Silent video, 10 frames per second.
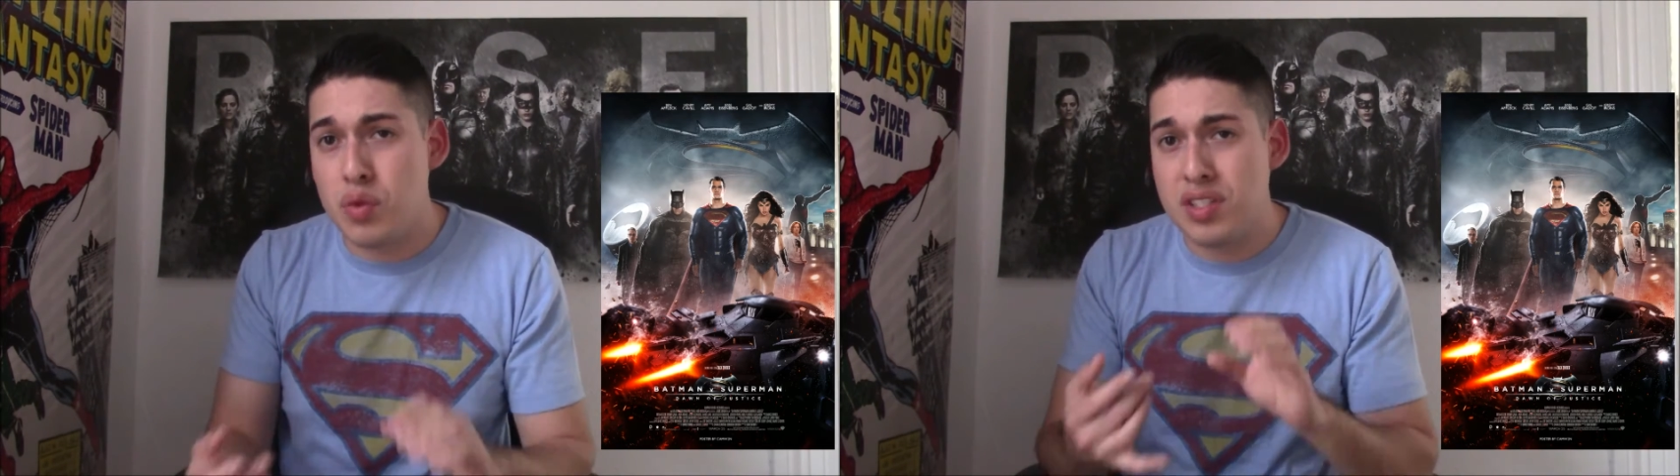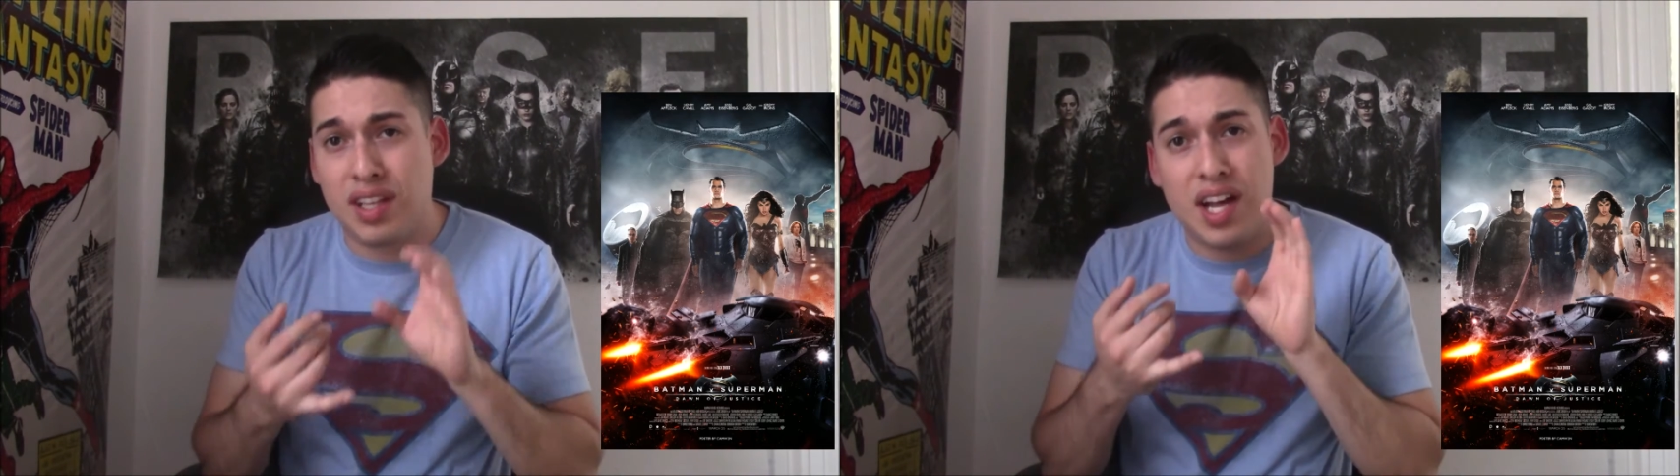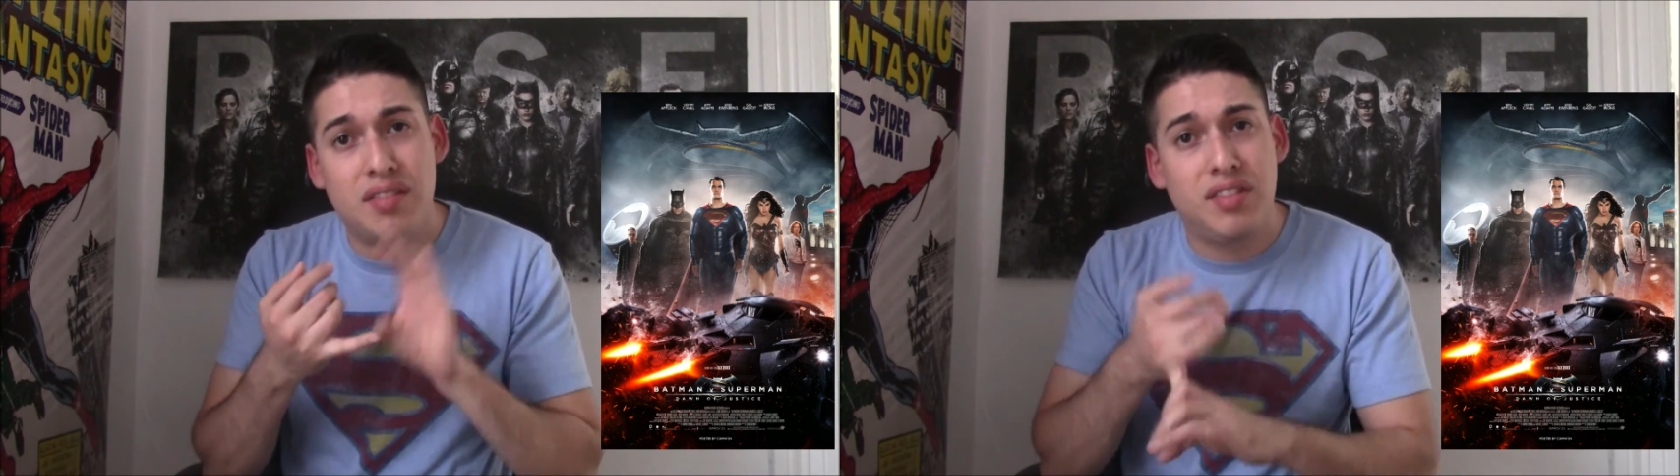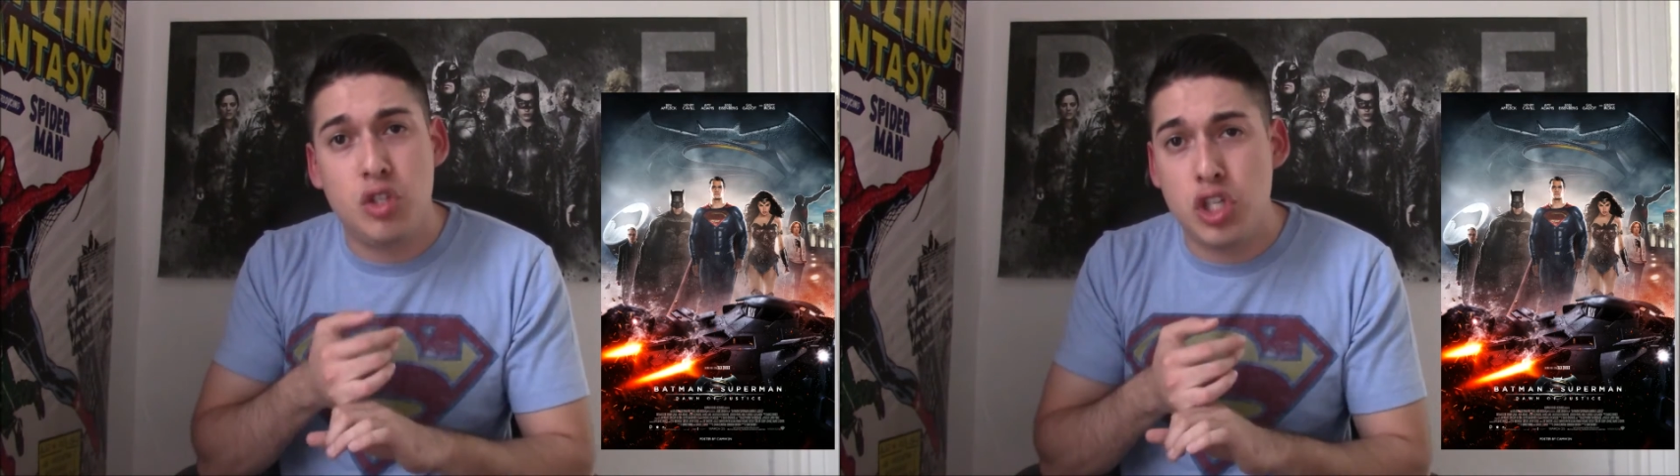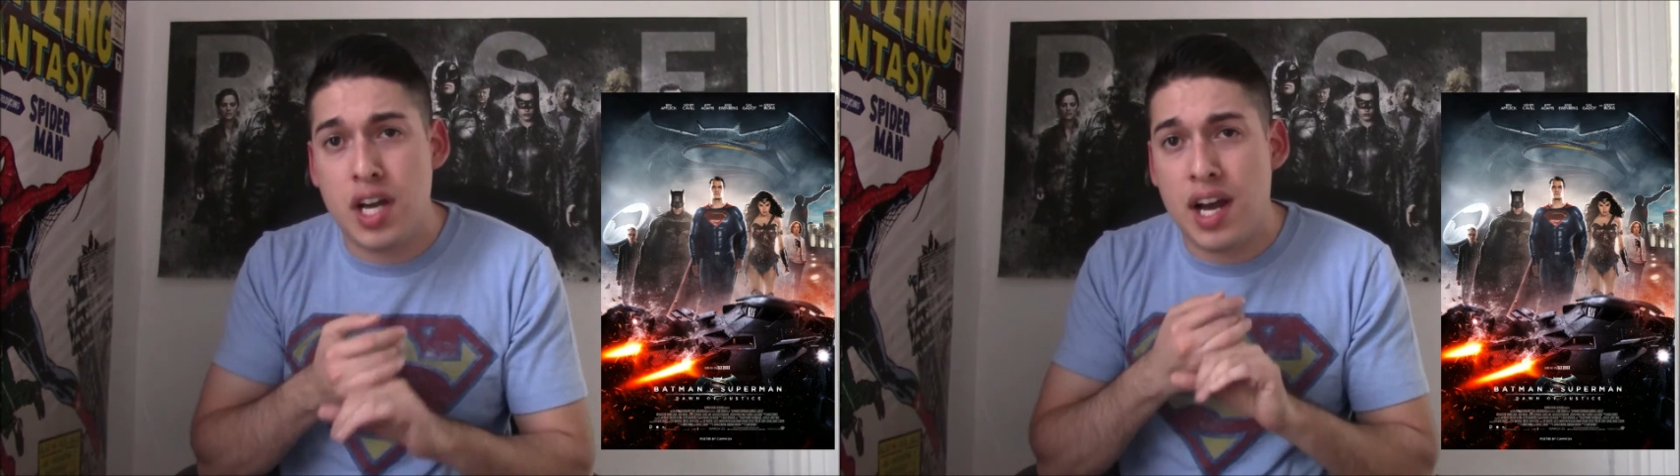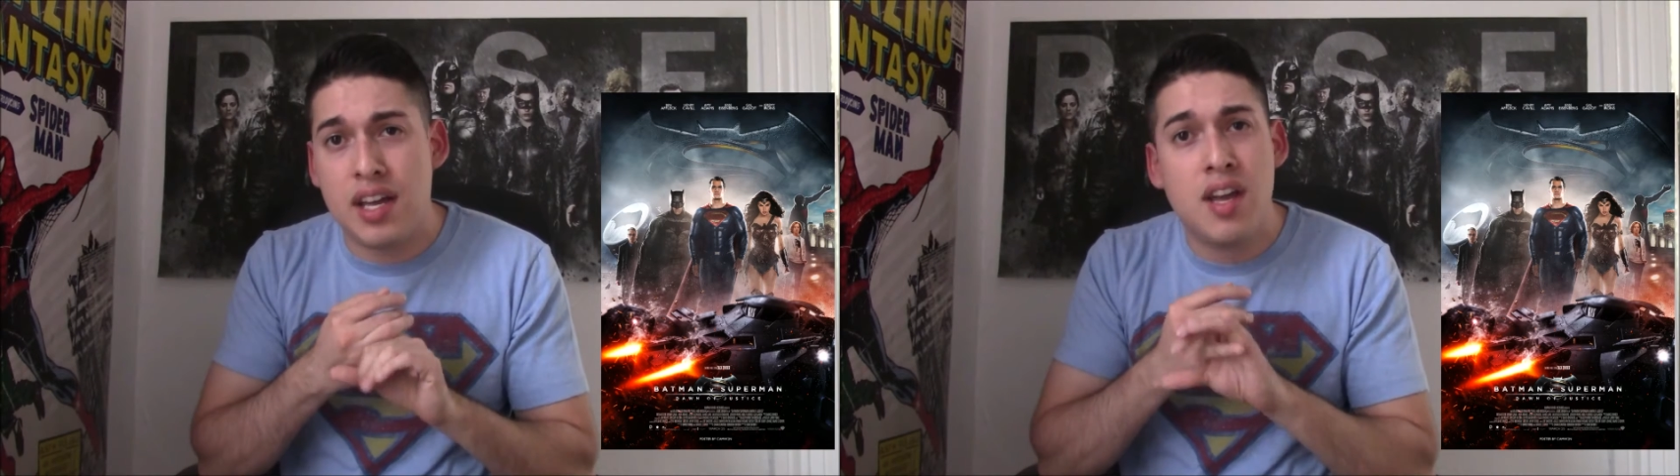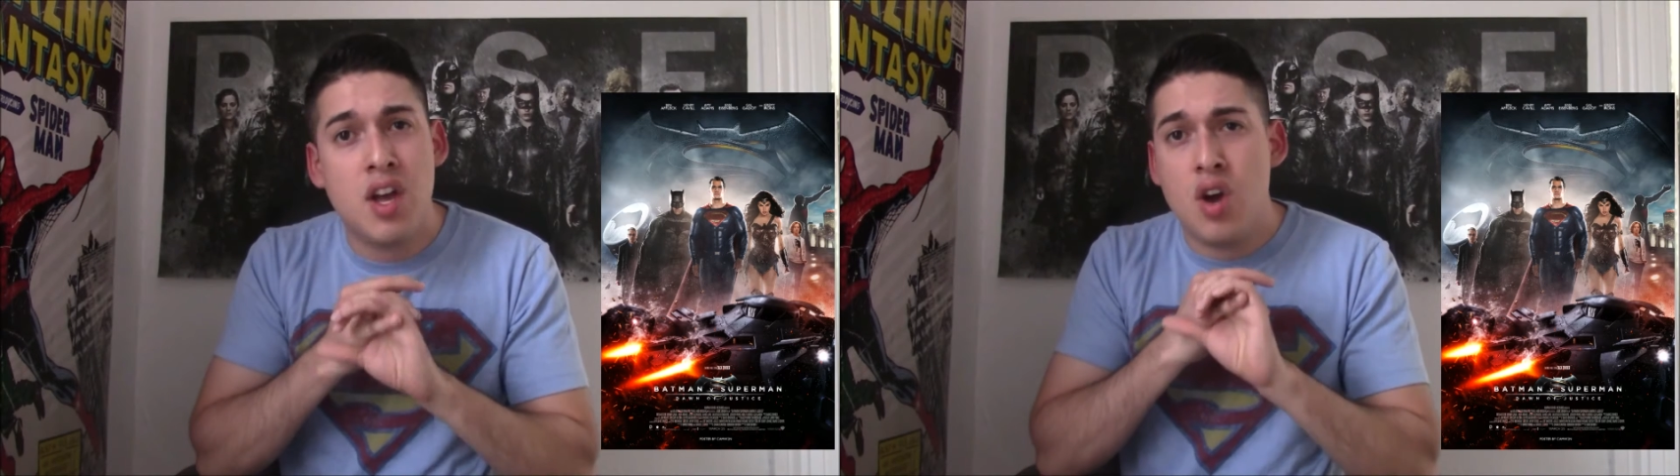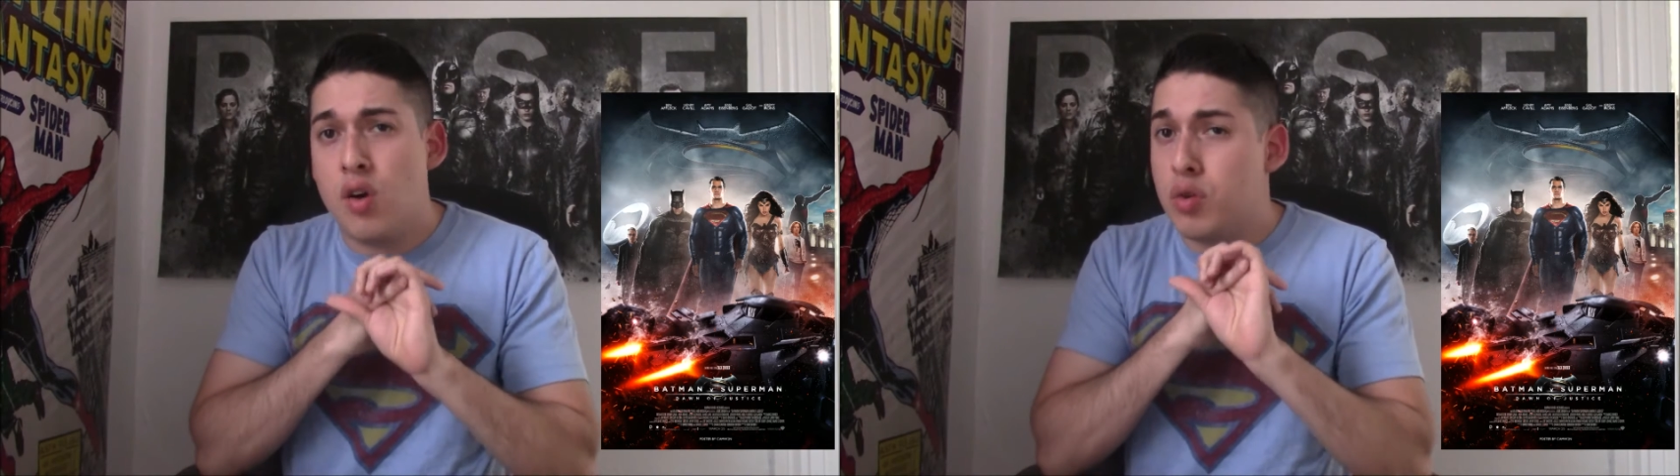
That went to a lot of CGI,